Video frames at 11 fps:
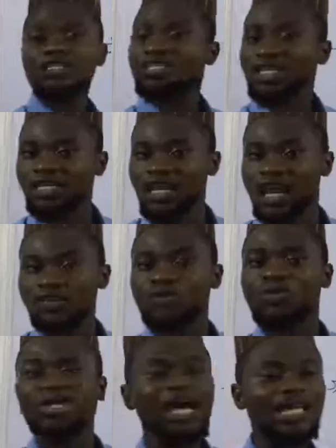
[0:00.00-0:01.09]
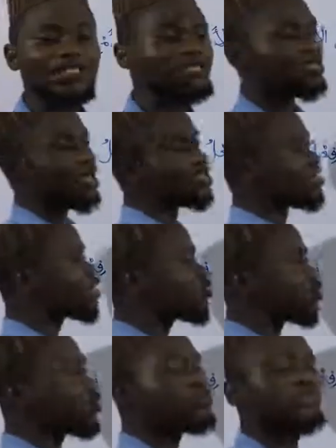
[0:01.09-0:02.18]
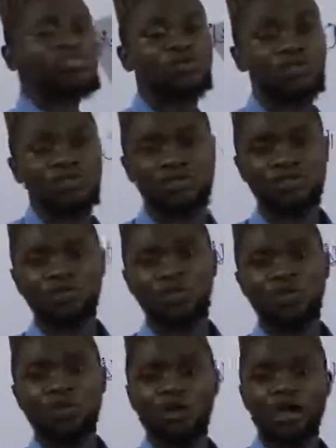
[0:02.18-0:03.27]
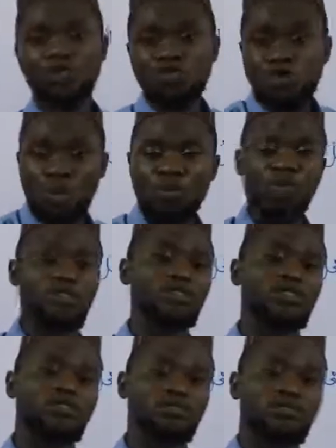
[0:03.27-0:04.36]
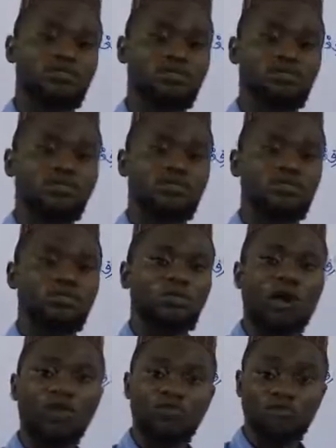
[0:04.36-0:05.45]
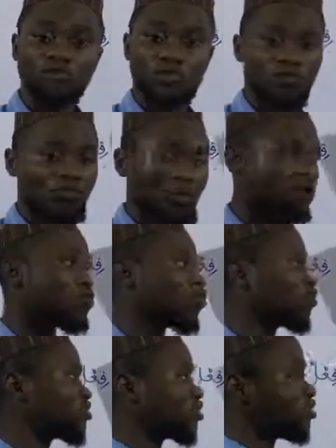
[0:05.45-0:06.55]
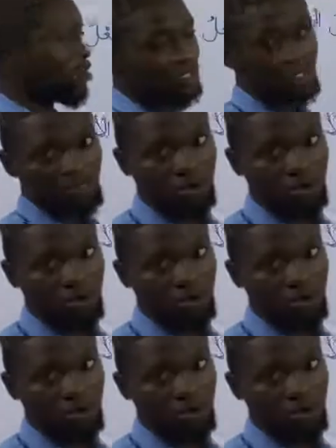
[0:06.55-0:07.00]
taken shadda, so we can't assign sukun this way. We have to open it. We have to do faku of the